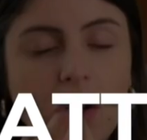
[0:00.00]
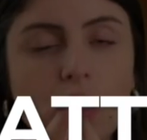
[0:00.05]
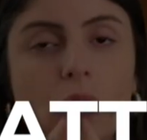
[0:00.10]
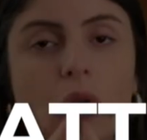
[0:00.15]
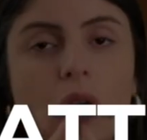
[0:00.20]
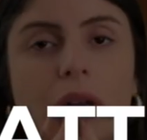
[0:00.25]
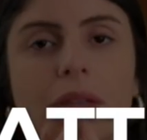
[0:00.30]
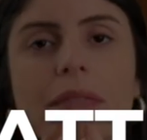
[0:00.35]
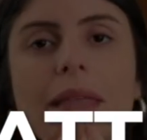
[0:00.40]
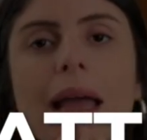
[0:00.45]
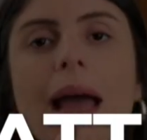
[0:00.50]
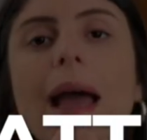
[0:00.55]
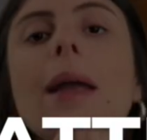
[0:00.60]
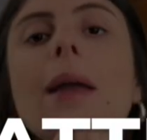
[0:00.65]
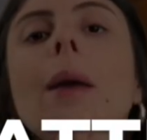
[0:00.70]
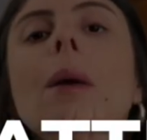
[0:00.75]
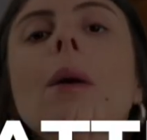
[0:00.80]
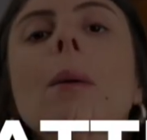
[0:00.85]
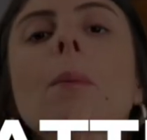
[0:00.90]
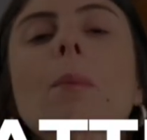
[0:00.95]
What
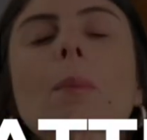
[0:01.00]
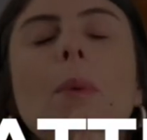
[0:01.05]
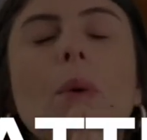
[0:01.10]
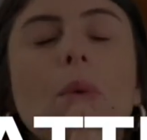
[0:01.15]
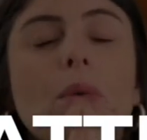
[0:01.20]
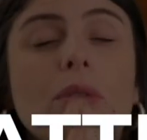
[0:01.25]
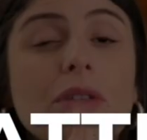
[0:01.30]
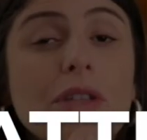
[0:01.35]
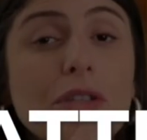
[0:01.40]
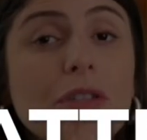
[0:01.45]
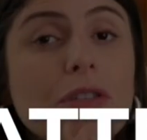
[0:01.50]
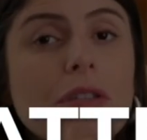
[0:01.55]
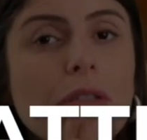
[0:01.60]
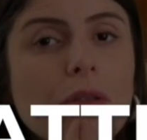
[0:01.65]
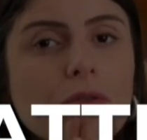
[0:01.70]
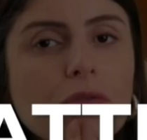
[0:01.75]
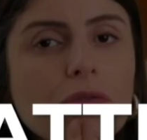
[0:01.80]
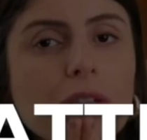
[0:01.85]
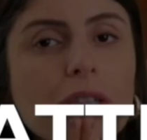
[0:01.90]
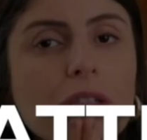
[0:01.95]
matters most is the
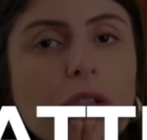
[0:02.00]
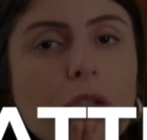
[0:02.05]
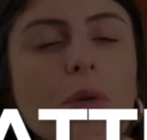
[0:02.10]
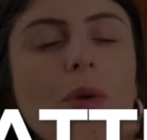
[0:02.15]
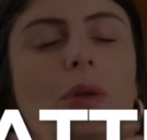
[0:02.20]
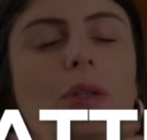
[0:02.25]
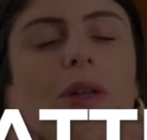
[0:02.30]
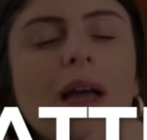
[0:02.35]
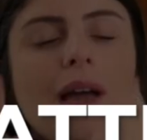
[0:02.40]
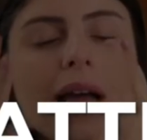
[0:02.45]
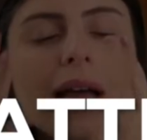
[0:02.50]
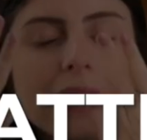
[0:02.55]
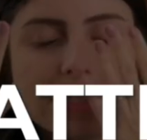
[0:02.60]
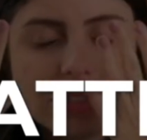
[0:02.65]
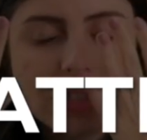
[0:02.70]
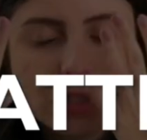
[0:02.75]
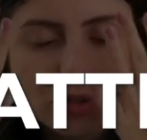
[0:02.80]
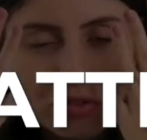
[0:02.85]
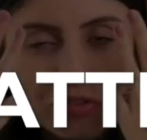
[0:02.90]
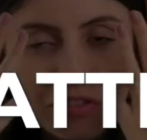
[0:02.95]
facial
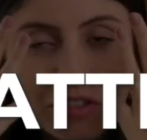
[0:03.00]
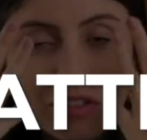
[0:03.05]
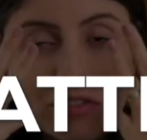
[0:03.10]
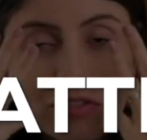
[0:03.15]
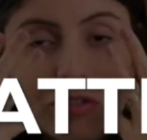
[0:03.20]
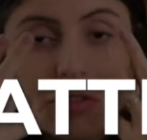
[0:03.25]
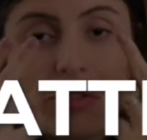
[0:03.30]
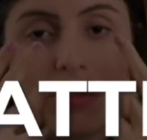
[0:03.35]
diagnosis.